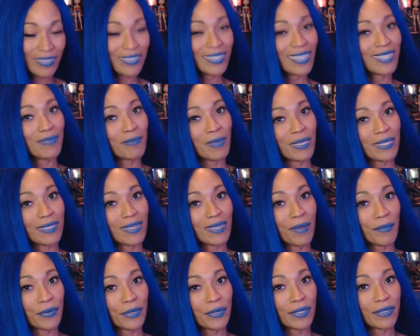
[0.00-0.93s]
That's messed up,
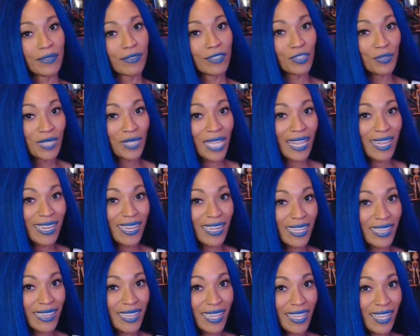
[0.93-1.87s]
real. Do you take
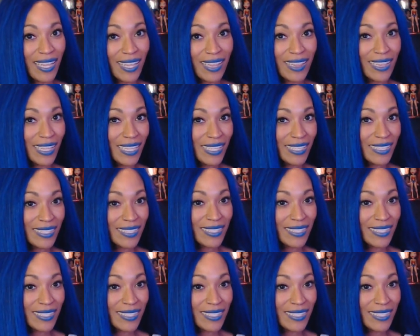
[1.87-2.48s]
anything at least?